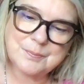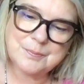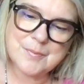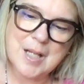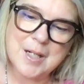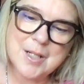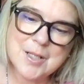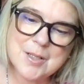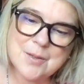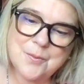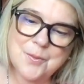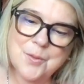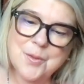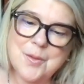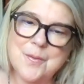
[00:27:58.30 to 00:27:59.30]
And it's the
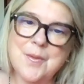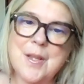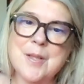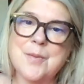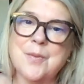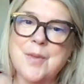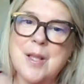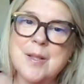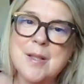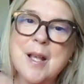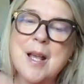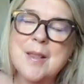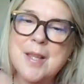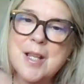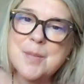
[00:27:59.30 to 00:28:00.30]
fourth of
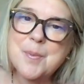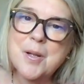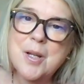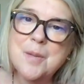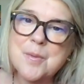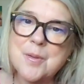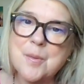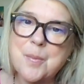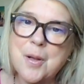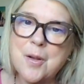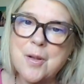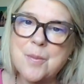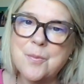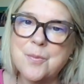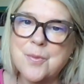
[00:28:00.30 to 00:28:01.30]
these poems are a
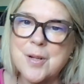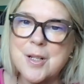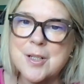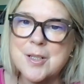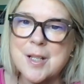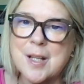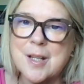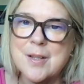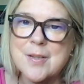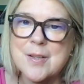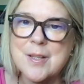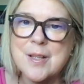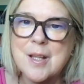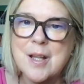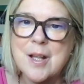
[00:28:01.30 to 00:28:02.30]
poem for each day.
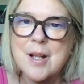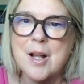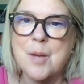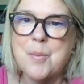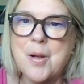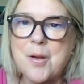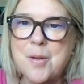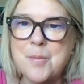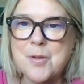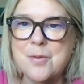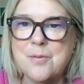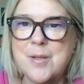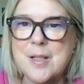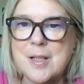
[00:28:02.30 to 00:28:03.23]
See, a poem to read